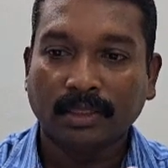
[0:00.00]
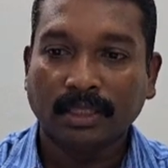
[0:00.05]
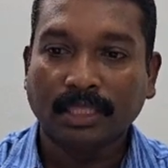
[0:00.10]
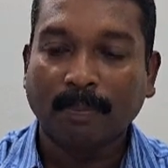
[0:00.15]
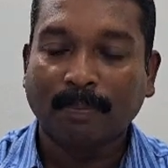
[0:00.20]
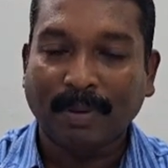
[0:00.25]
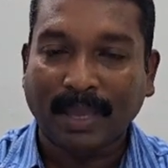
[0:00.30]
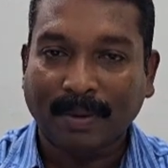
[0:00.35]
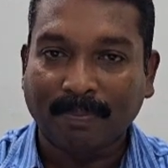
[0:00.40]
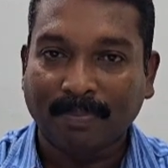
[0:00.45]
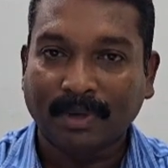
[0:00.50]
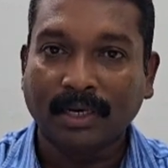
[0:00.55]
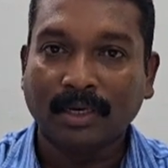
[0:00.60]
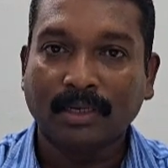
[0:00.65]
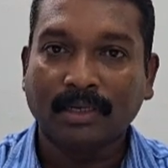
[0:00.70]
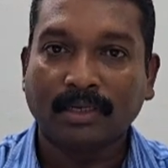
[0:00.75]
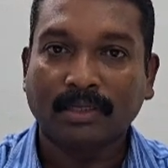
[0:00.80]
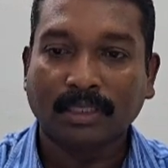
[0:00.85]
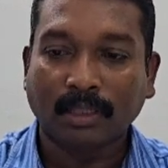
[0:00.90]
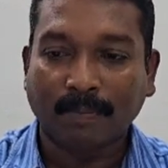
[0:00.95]
the paper,
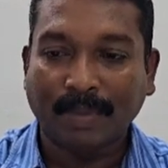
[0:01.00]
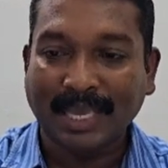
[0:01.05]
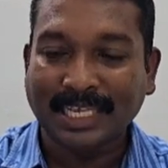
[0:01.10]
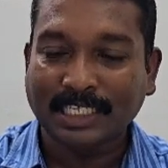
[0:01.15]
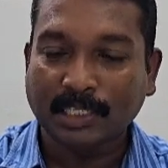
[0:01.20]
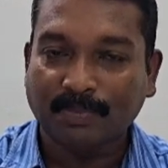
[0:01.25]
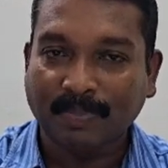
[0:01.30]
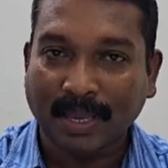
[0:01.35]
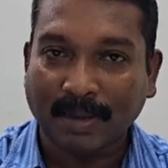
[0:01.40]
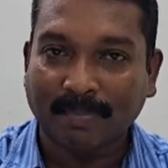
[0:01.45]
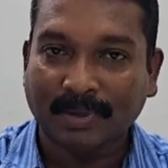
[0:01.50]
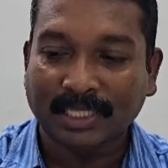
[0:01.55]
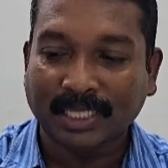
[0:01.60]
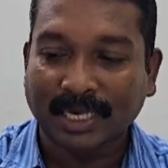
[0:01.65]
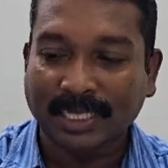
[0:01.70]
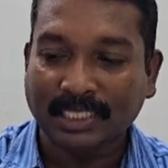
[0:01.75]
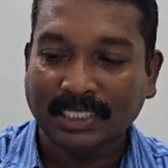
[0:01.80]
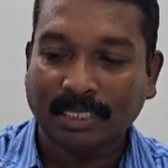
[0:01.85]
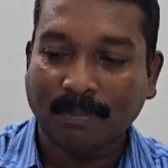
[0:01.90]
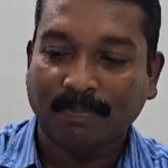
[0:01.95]
the base paper,
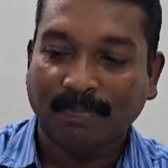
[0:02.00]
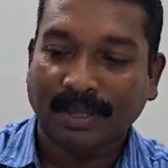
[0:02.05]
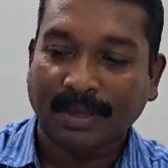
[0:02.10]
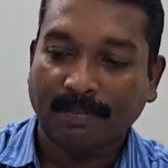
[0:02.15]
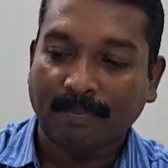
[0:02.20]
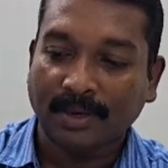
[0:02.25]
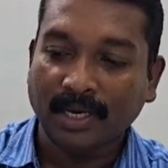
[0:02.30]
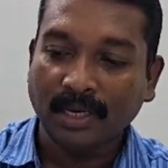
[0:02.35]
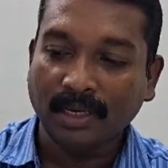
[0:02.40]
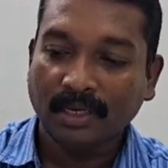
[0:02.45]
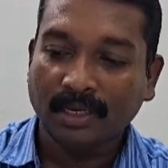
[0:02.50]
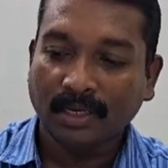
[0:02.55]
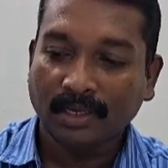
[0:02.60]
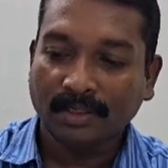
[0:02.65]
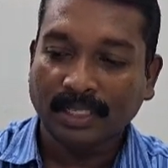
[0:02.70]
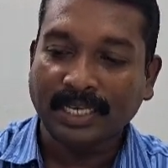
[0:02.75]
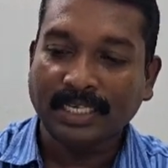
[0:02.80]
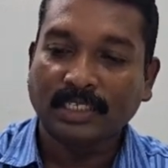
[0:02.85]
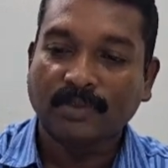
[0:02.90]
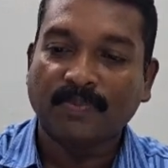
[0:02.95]
that is the paper
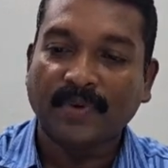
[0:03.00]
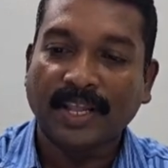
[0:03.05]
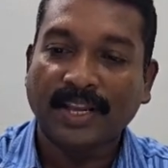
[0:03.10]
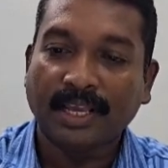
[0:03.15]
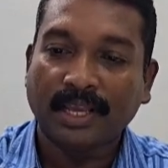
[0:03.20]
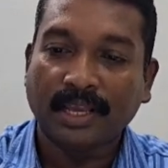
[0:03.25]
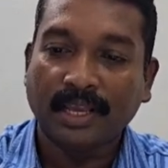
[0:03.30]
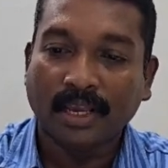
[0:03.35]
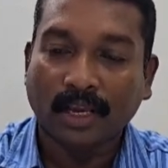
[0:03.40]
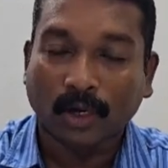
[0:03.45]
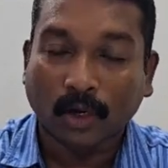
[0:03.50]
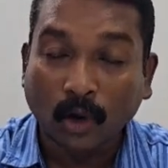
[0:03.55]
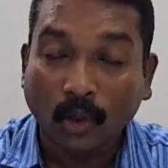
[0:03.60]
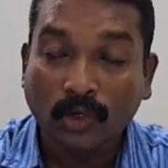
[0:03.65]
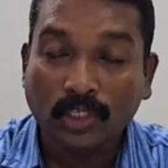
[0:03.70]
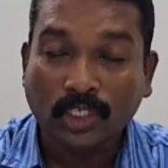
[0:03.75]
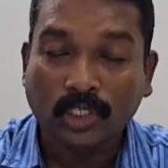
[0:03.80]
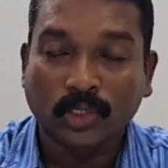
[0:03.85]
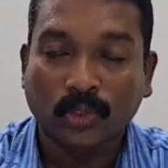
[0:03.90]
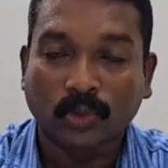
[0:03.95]
that is very
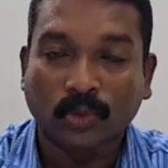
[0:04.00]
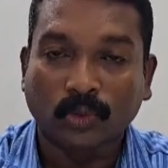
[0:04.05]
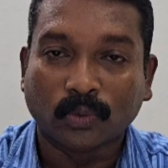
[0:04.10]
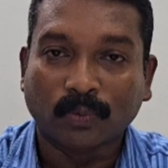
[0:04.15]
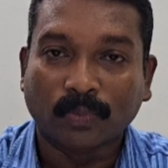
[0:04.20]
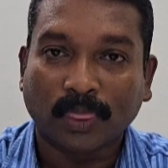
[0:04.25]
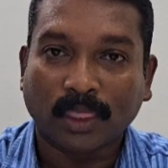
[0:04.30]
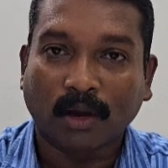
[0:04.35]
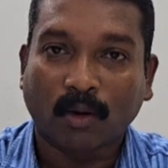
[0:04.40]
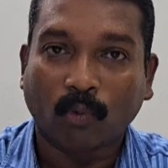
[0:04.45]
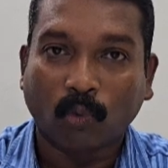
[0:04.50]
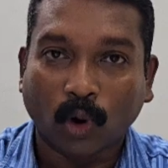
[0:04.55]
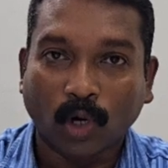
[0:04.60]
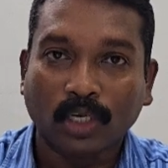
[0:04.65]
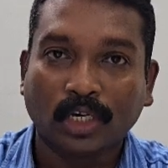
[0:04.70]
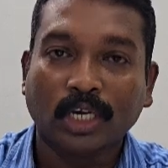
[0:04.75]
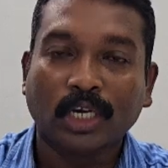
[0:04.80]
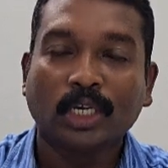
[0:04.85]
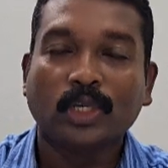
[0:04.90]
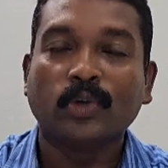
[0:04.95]
close to
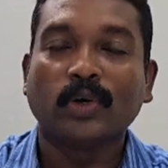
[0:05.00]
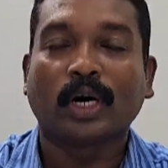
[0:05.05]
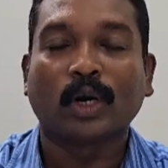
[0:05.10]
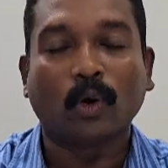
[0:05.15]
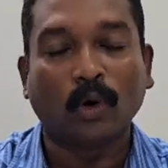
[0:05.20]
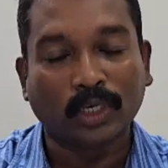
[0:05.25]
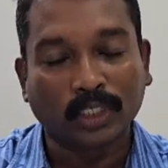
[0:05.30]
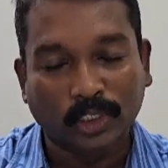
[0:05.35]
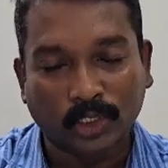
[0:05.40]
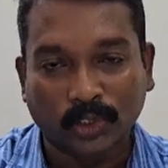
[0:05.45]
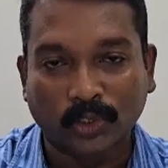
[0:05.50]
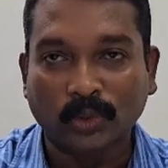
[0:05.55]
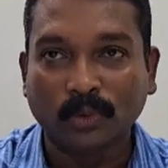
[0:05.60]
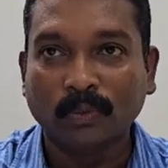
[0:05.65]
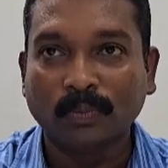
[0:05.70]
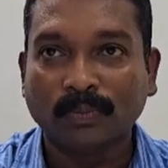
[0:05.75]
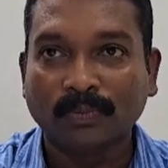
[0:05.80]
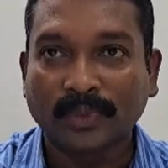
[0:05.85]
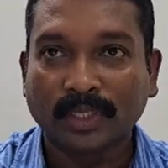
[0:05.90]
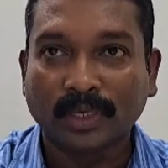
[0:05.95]
what you are going to
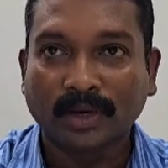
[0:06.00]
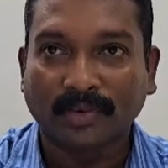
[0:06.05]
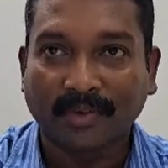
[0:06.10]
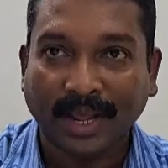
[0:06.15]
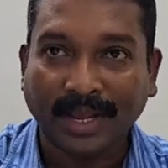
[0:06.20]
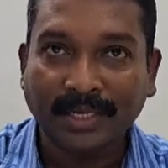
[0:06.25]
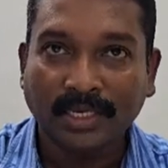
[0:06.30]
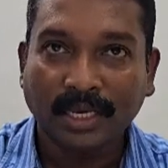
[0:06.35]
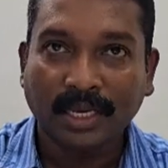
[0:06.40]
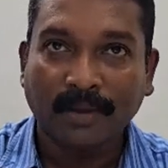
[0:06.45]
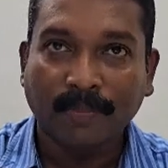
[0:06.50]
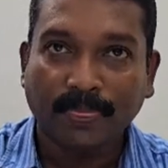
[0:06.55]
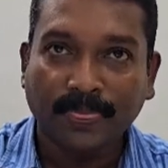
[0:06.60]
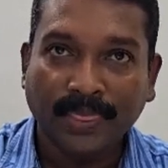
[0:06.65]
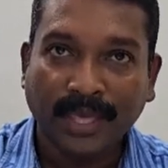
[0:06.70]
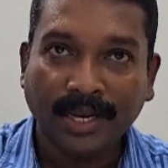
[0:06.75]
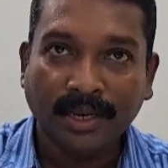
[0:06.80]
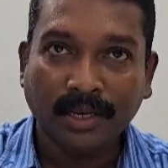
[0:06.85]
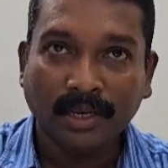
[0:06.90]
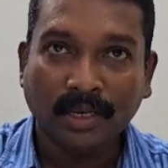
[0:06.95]
do, right?
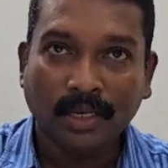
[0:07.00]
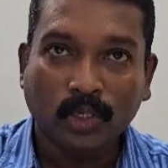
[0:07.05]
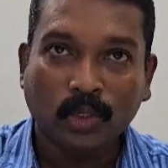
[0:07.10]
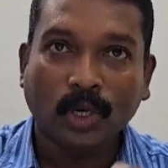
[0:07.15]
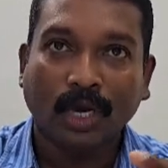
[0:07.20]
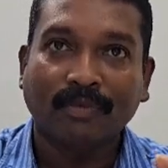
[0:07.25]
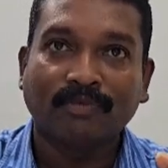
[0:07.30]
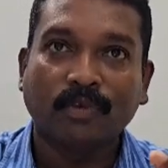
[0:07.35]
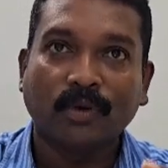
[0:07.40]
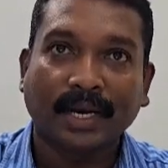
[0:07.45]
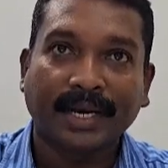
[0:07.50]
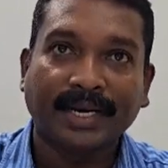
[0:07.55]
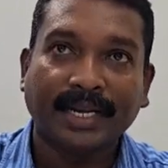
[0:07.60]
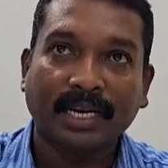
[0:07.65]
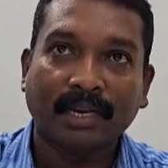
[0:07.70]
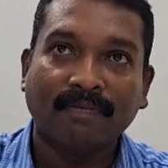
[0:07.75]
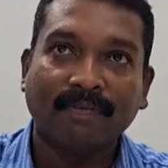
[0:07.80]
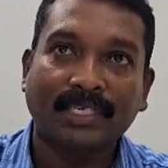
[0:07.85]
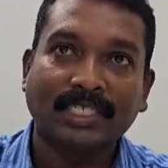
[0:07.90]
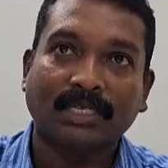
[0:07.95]
Then you have to
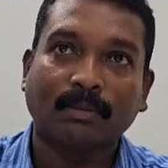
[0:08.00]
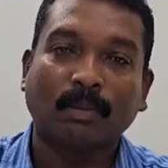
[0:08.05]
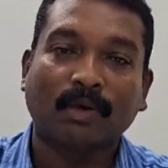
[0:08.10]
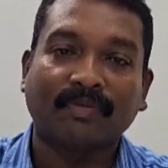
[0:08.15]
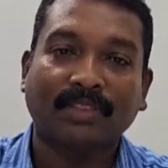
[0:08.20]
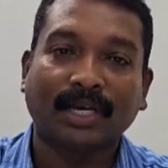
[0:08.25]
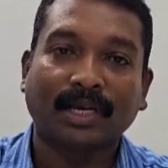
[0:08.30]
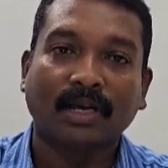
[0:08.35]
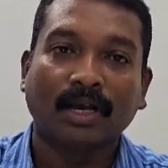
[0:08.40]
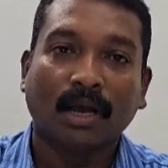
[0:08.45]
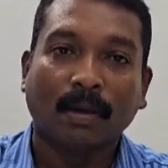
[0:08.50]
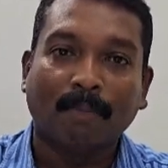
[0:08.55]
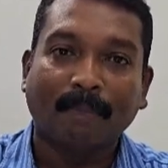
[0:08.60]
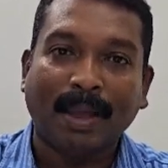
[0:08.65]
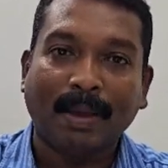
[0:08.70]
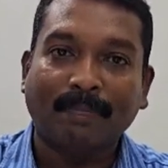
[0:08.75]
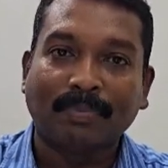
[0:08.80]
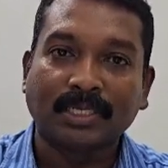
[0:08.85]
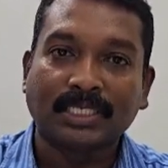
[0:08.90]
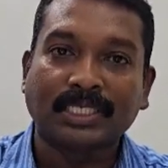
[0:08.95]
identify some of the
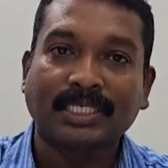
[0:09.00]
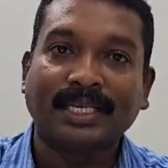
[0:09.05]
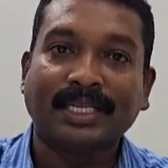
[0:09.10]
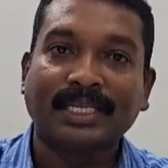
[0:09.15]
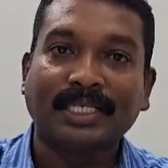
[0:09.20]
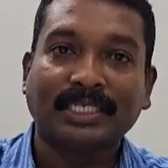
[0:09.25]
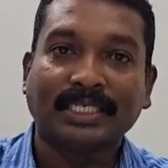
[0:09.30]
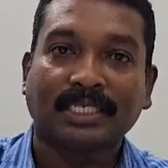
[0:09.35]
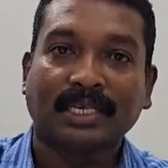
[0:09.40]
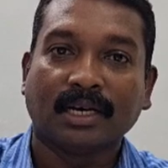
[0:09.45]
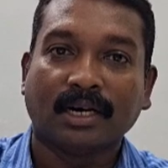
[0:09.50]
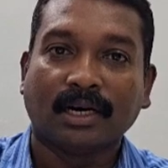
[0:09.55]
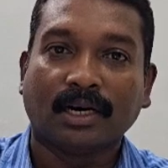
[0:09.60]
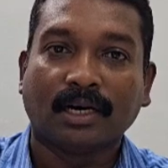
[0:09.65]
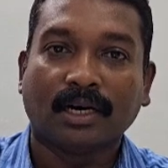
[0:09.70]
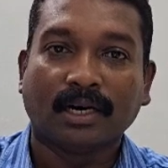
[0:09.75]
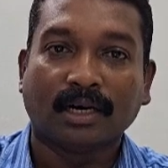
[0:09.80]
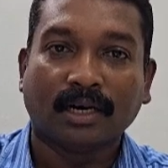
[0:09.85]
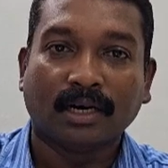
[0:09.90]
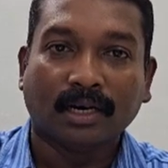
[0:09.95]
papers that is
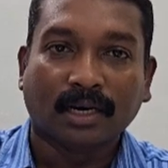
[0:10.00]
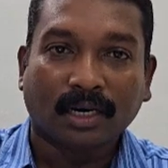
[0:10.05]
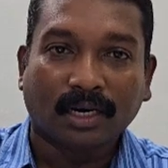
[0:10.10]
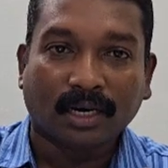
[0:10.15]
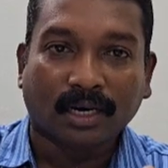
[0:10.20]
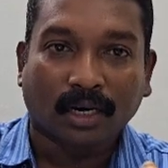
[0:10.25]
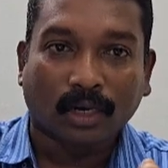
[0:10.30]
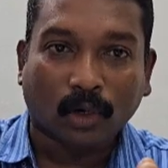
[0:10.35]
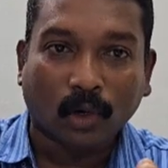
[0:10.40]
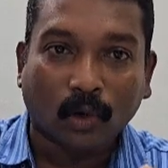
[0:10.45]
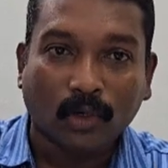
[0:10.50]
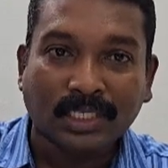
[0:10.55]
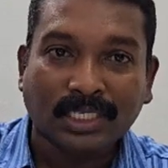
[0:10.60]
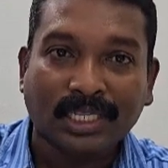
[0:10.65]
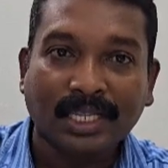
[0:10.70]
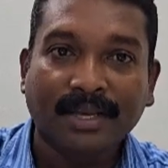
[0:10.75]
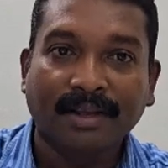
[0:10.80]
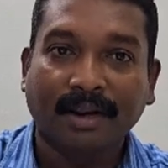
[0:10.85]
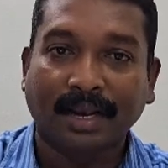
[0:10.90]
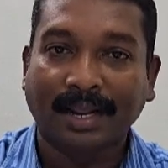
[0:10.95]
uh, uh,
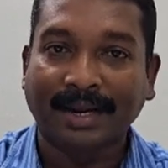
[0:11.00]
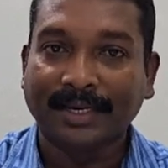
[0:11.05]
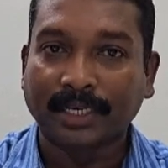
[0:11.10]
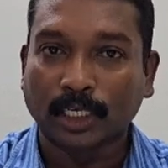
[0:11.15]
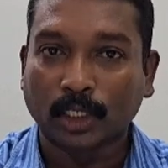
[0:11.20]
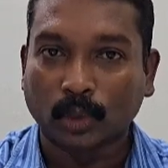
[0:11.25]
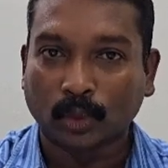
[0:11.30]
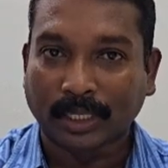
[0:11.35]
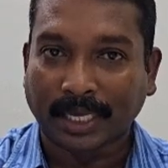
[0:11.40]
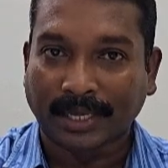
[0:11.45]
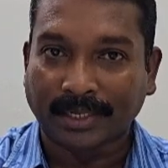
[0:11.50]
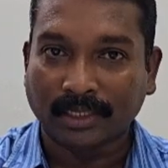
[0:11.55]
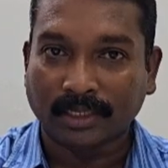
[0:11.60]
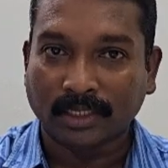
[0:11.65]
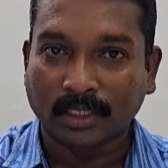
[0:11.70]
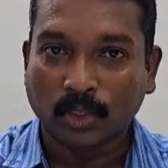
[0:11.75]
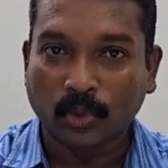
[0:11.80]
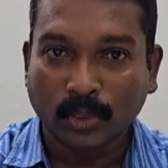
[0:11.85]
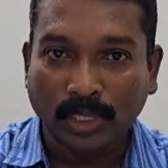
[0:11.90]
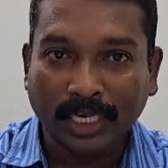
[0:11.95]
closely related to that.
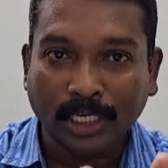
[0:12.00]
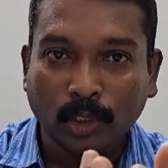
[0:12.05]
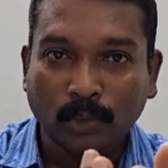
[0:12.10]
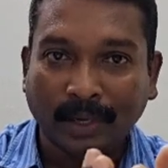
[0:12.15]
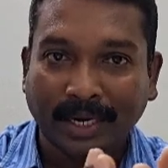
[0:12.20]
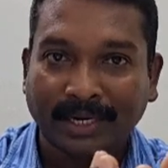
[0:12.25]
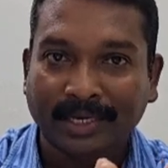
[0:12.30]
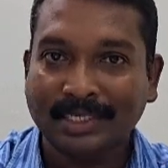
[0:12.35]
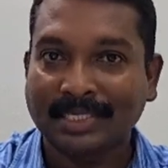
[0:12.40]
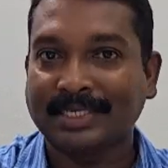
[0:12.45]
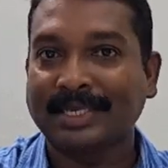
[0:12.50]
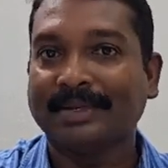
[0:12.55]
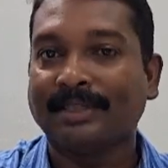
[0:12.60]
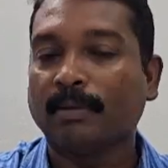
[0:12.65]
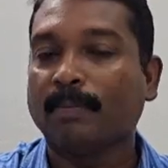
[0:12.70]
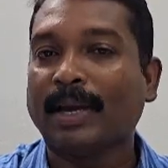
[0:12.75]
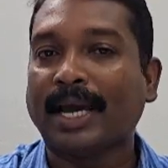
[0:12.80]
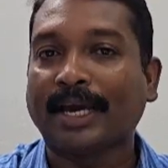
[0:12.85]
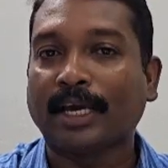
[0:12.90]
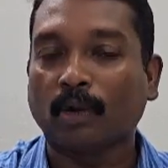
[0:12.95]
You need to understand
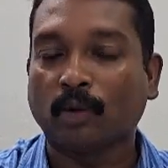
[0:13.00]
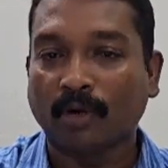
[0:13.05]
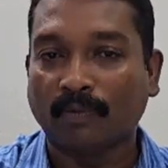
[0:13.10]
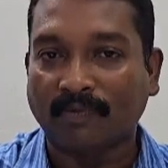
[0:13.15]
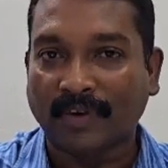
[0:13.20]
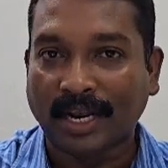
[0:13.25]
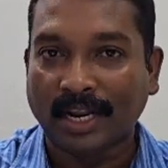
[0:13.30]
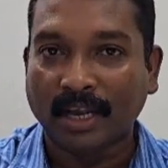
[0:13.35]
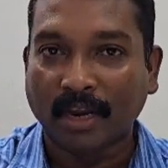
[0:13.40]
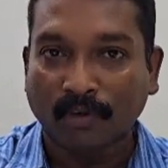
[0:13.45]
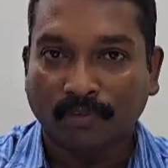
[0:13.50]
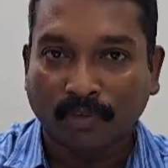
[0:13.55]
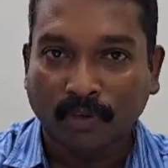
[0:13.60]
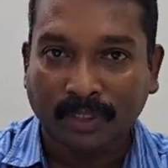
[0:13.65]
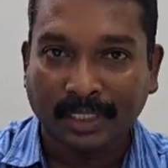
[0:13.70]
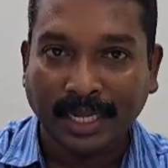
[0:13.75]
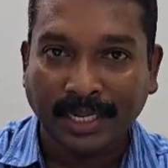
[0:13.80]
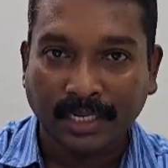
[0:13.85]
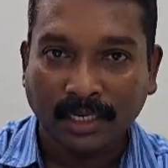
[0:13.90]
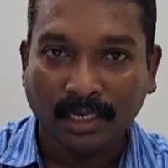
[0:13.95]
the background well.
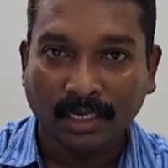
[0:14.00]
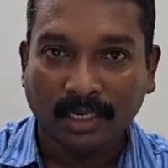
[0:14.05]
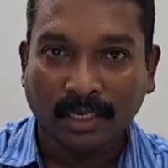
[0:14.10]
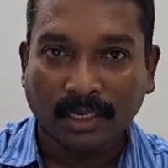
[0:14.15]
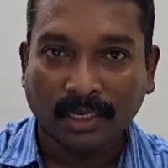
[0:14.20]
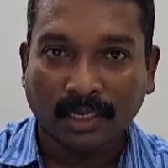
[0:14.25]
For that,